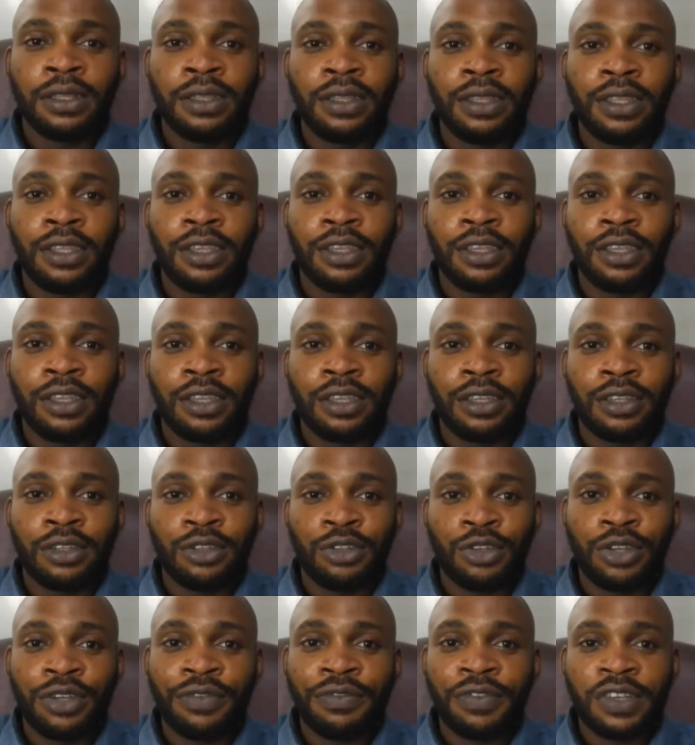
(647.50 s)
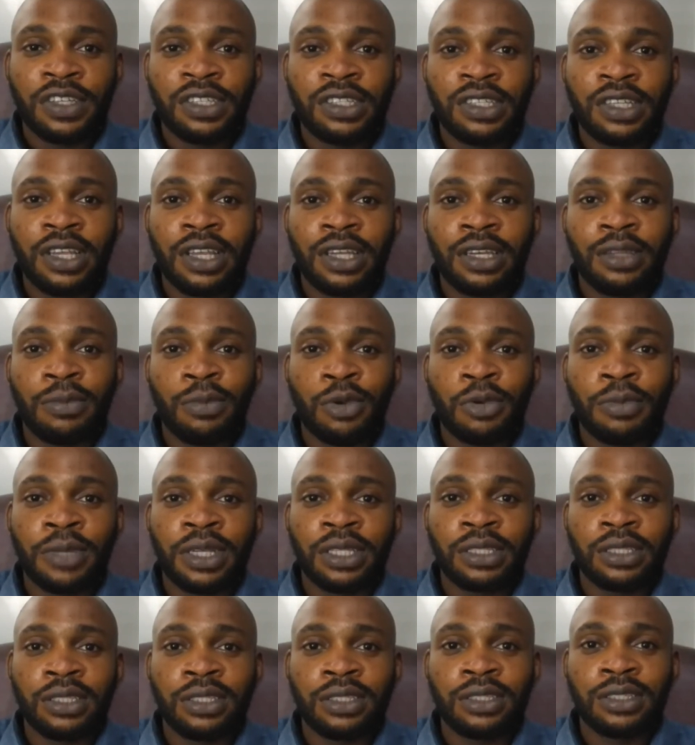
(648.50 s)
The university at the
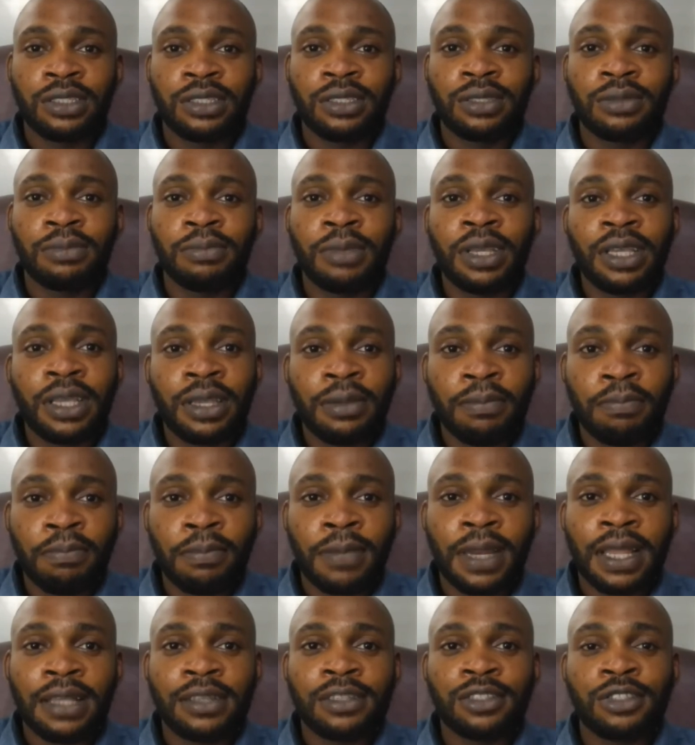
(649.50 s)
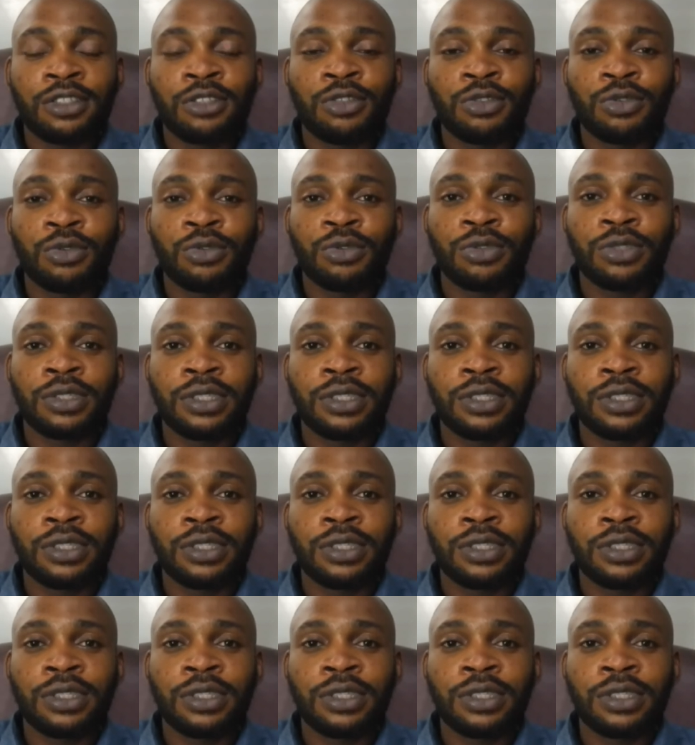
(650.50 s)
moment is making plans to